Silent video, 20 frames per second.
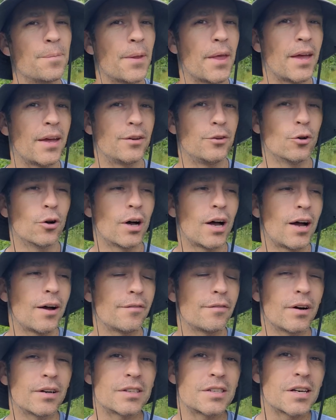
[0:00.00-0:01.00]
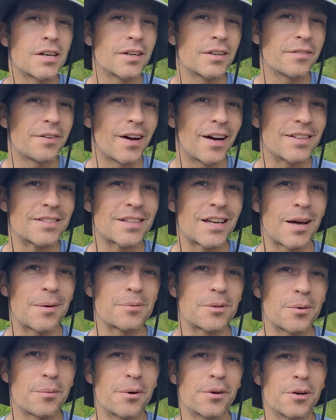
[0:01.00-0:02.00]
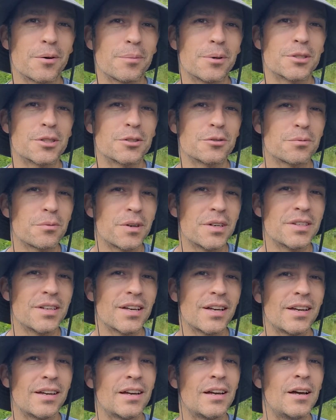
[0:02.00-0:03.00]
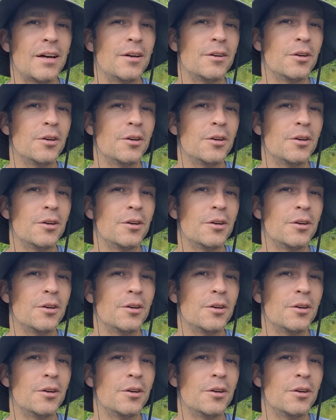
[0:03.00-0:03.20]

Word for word: And you'll have a ton of hascaps on one of your bushes one day,